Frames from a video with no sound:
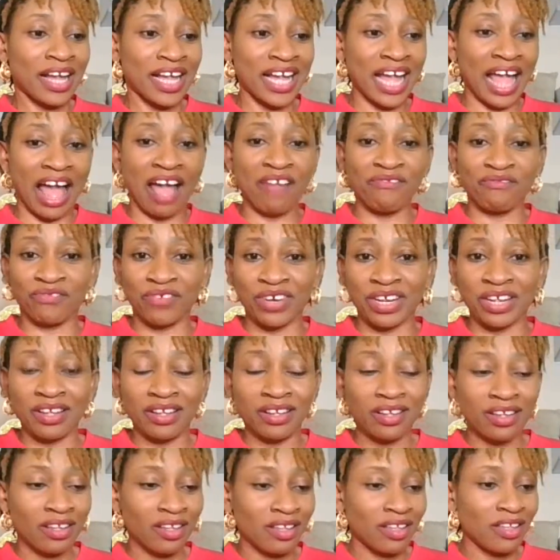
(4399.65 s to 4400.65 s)

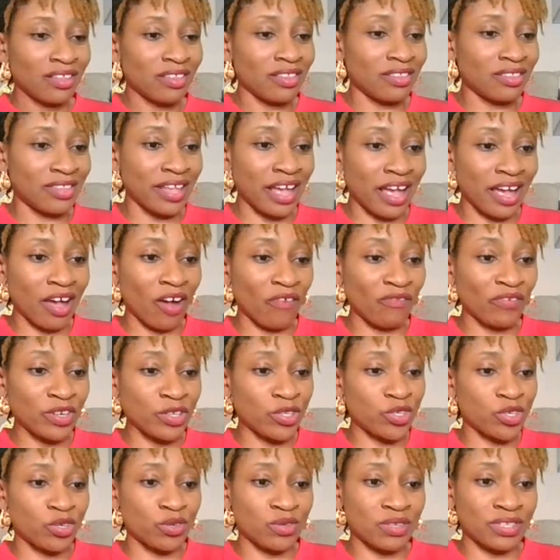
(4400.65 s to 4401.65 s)
every day, every
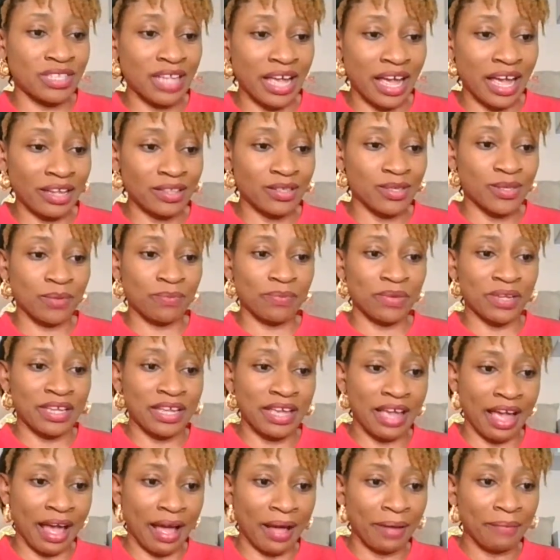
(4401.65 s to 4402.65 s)
Tuesday to be
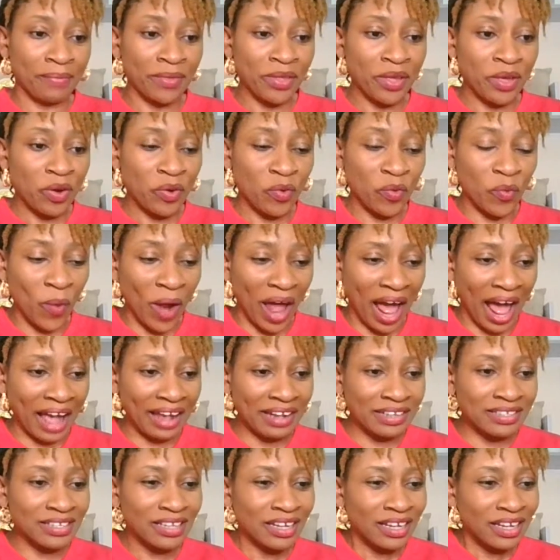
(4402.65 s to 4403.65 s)
here,
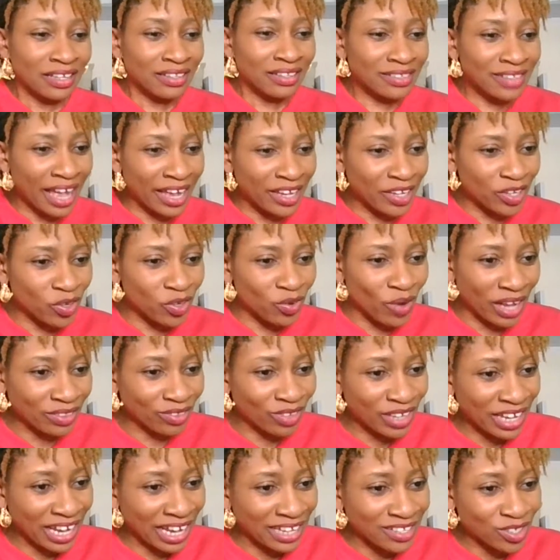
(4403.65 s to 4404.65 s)
right? Thank you. I
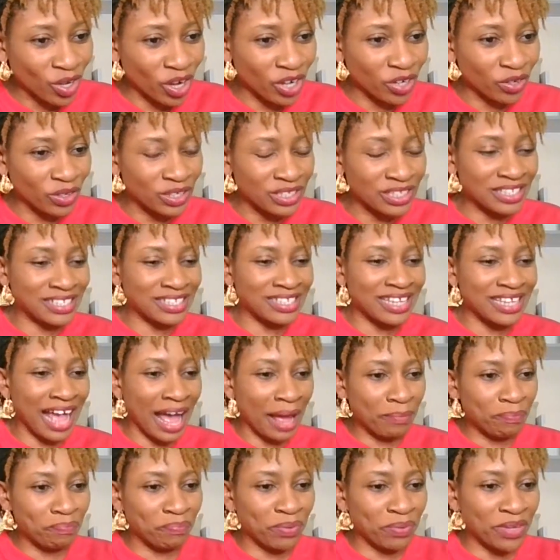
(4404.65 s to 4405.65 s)
think I saw it on
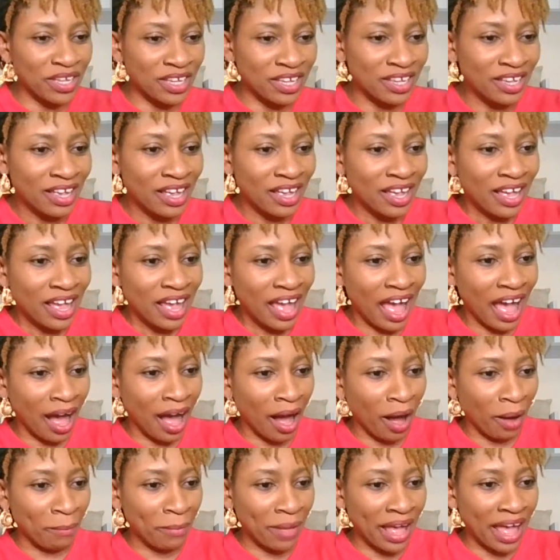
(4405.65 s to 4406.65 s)
TIP
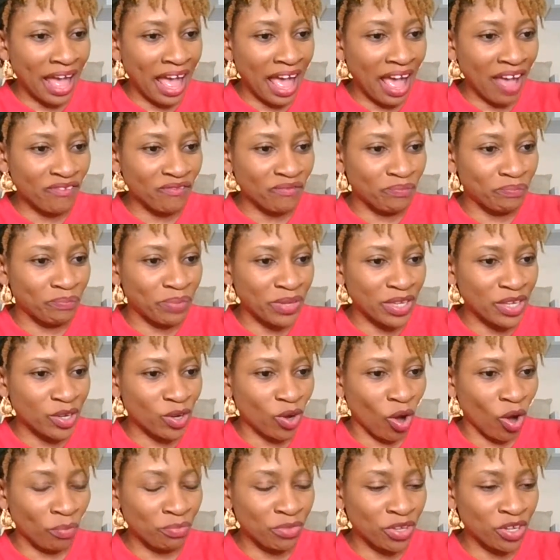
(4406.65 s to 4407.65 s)
FB
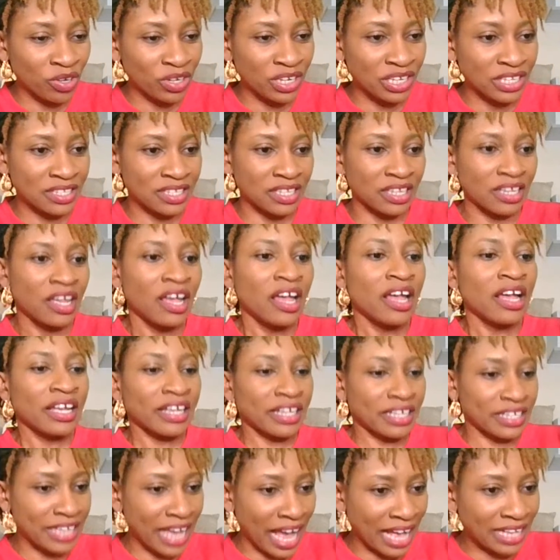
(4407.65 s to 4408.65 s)
community.
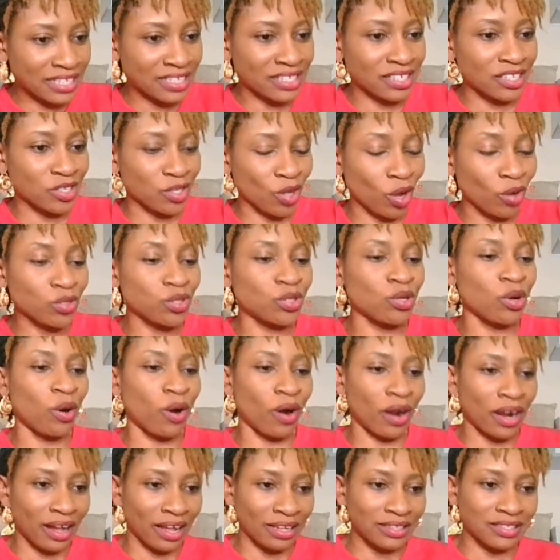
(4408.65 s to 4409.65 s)
Yes, it's also
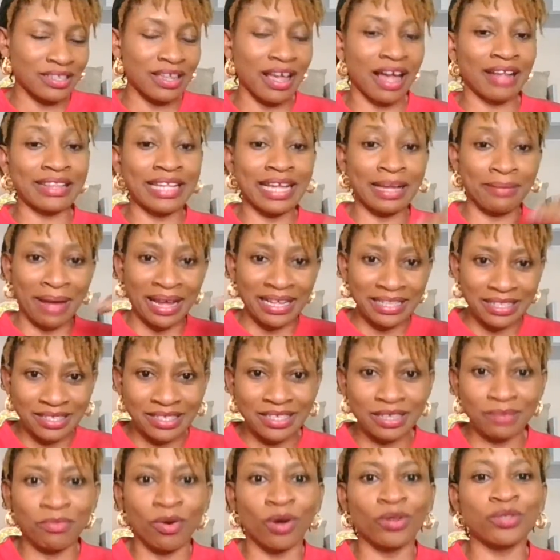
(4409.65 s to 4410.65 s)
on our team. I think my
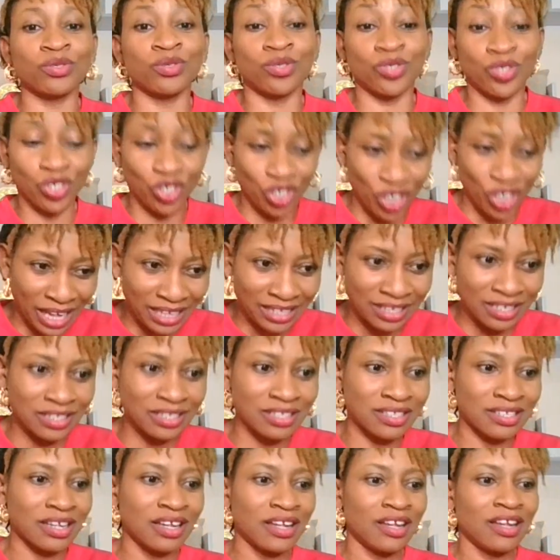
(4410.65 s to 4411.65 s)
team also shared
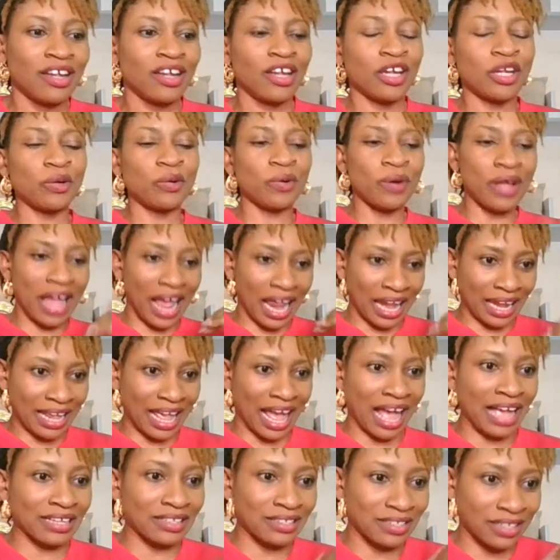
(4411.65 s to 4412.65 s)
it, you know,
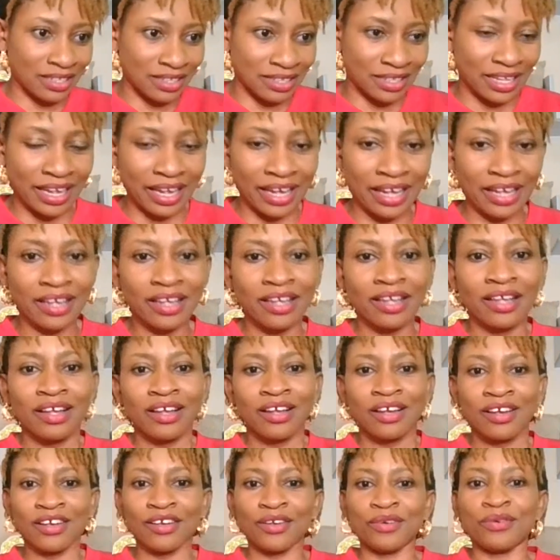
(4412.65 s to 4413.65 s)
earlier in the day,
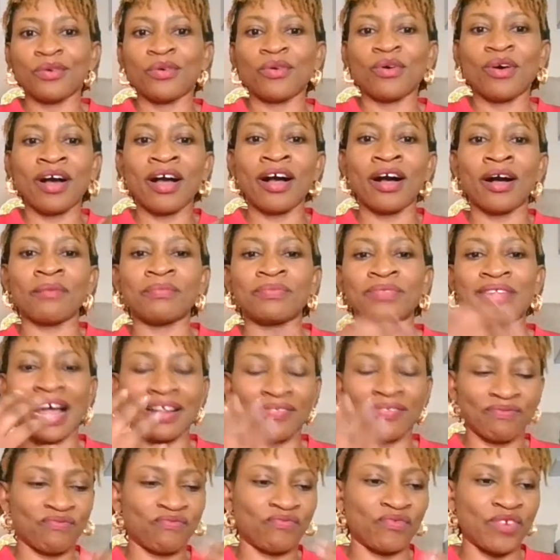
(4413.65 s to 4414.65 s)
you know,
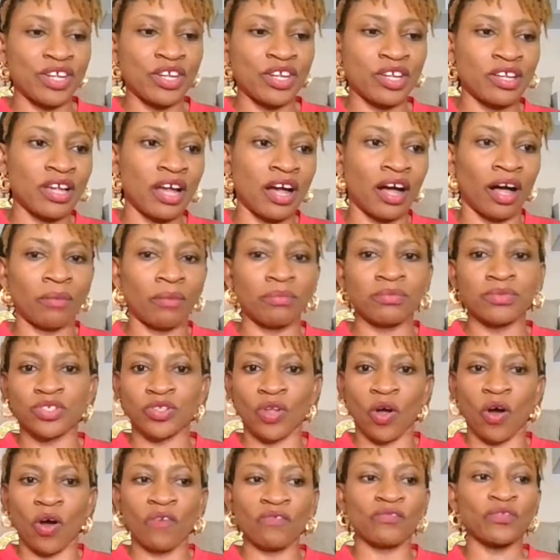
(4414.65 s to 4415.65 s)
that free
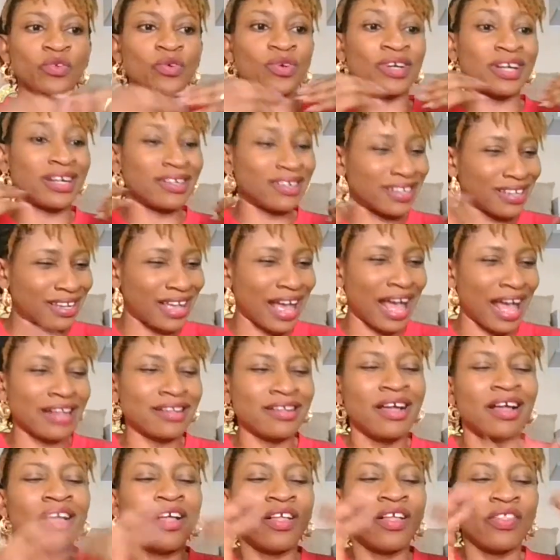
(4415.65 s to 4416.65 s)
stuff. You can
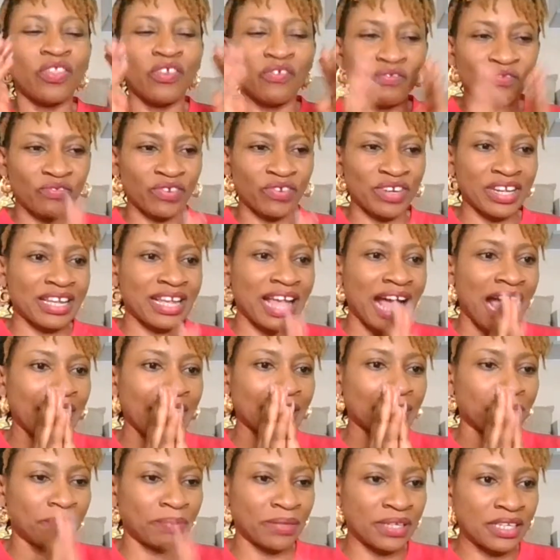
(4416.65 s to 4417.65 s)
get the free
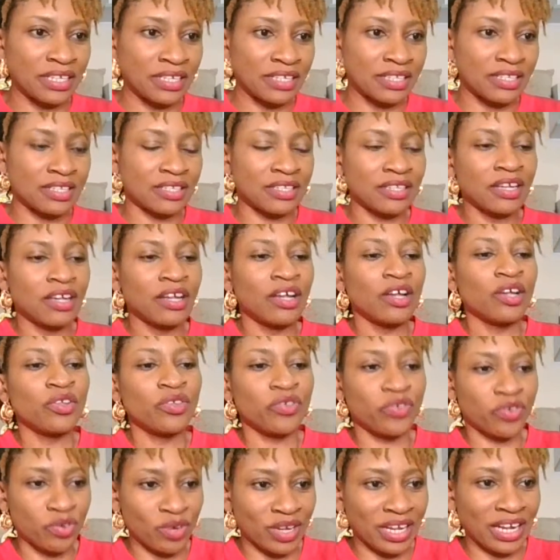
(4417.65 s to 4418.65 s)
guide, please.
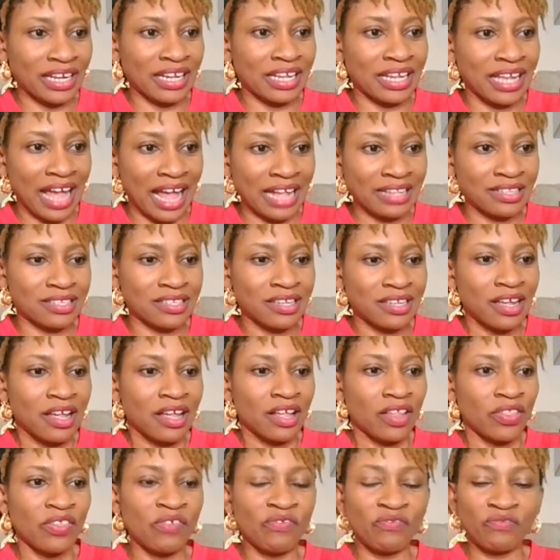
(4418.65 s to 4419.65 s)
You can get
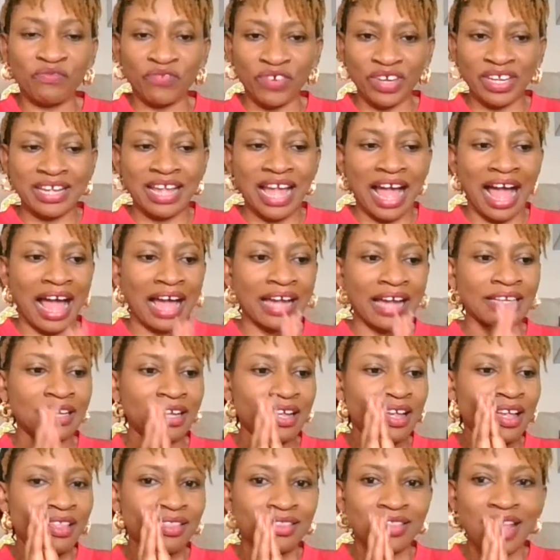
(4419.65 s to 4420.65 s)
the free guide.
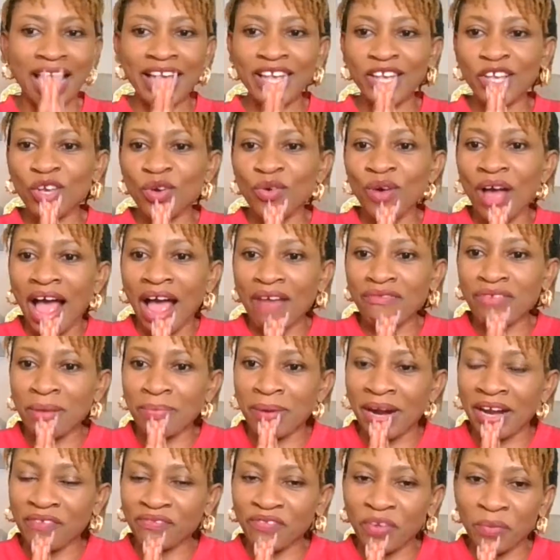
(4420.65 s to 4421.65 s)
Thank you,
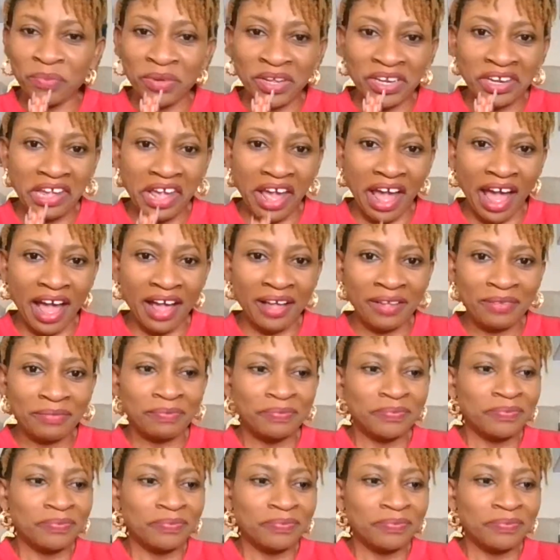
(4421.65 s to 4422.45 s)
everybody, for being here.